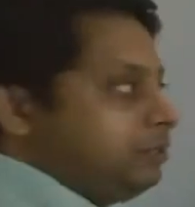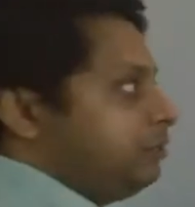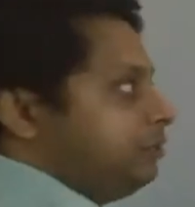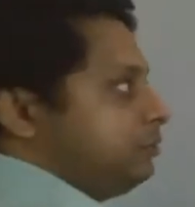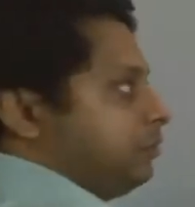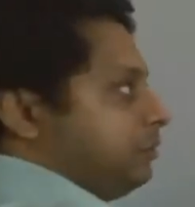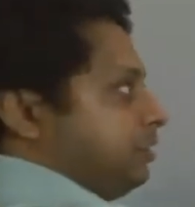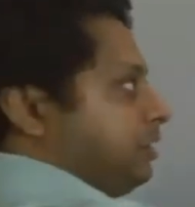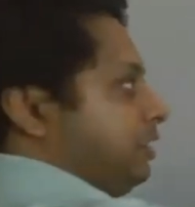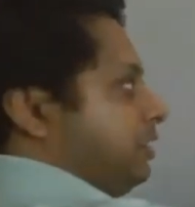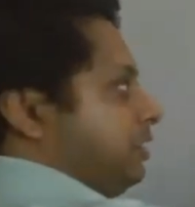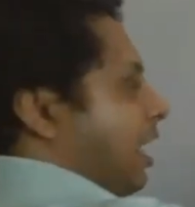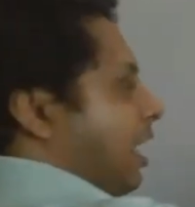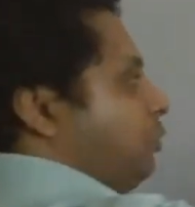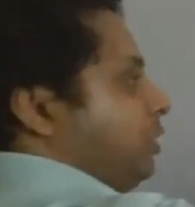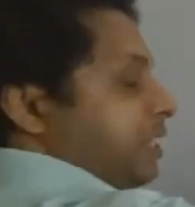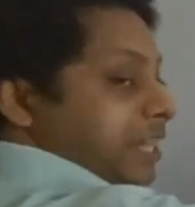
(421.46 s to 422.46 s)
So this is
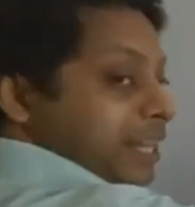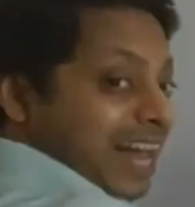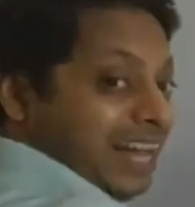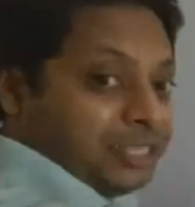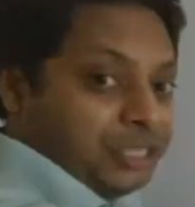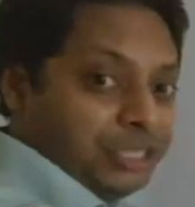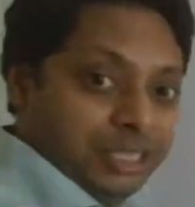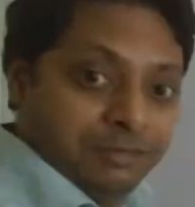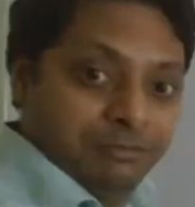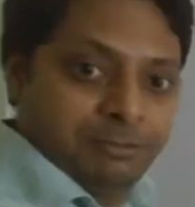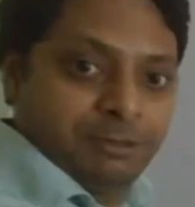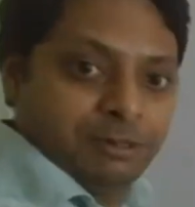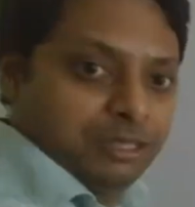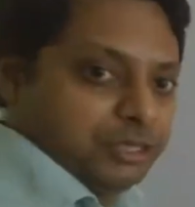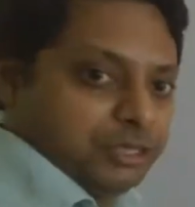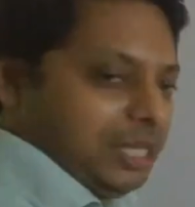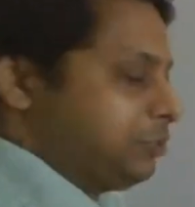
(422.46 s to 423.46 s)
how we can achieve
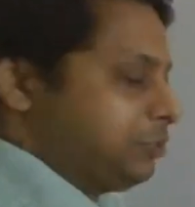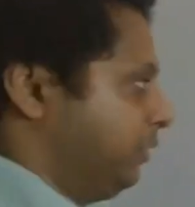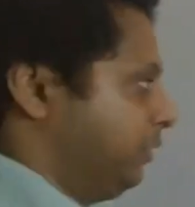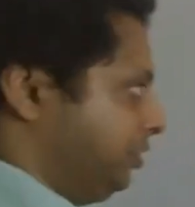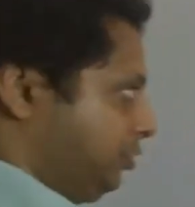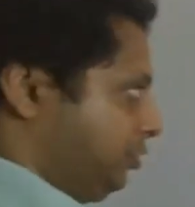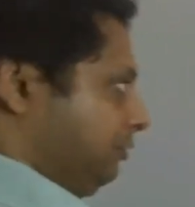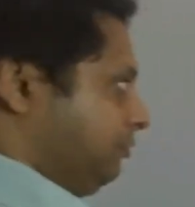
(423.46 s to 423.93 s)
saturation.